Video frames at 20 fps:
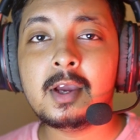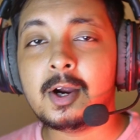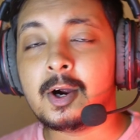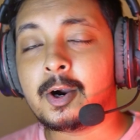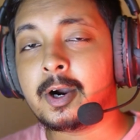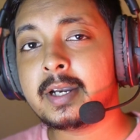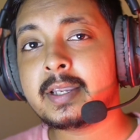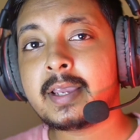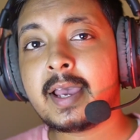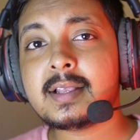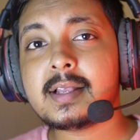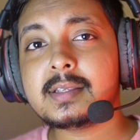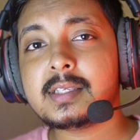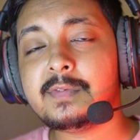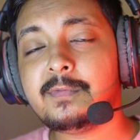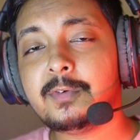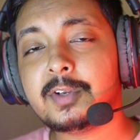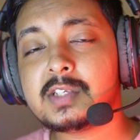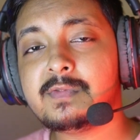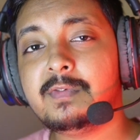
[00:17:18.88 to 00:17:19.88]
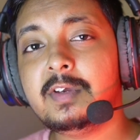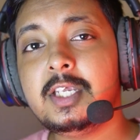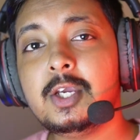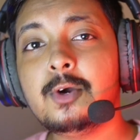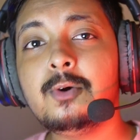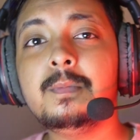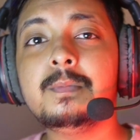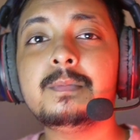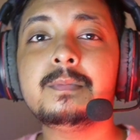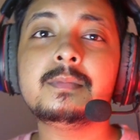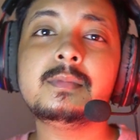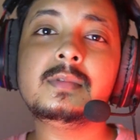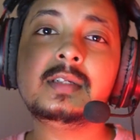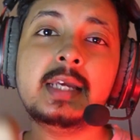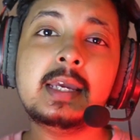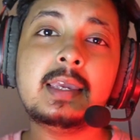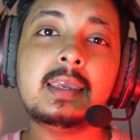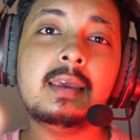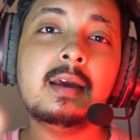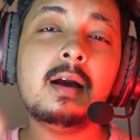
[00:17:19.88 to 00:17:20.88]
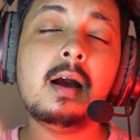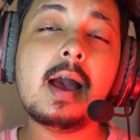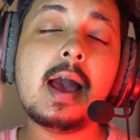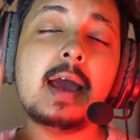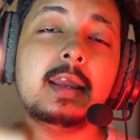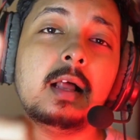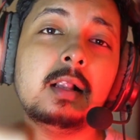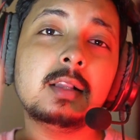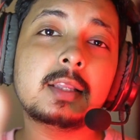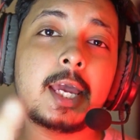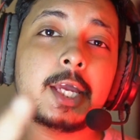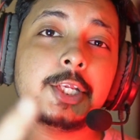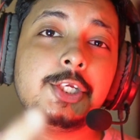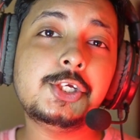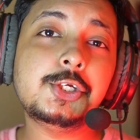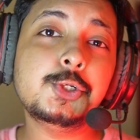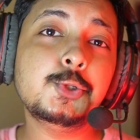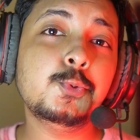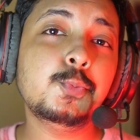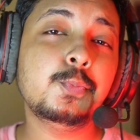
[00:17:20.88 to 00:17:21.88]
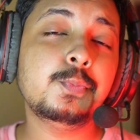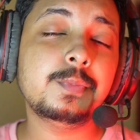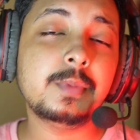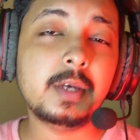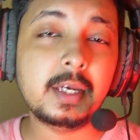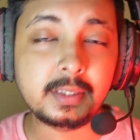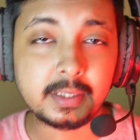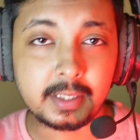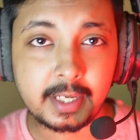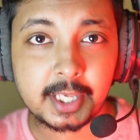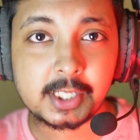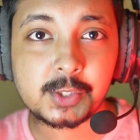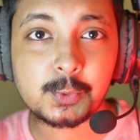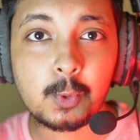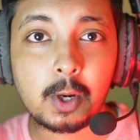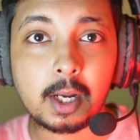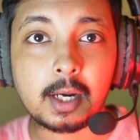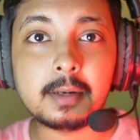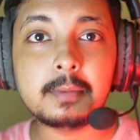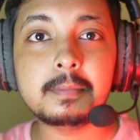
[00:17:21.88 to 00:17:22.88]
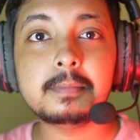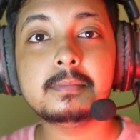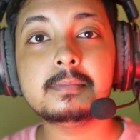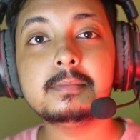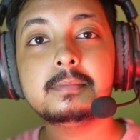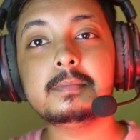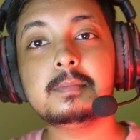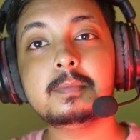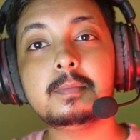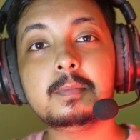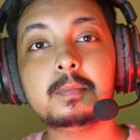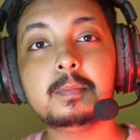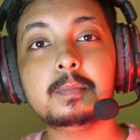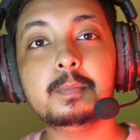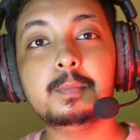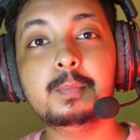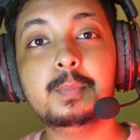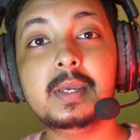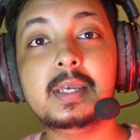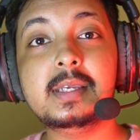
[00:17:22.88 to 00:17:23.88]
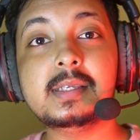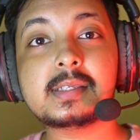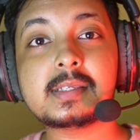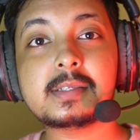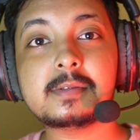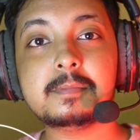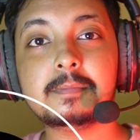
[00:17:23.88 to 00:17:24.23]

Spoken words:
Alright guys, that's it for this video. Take care, and I'll catch you in the next one. Peace.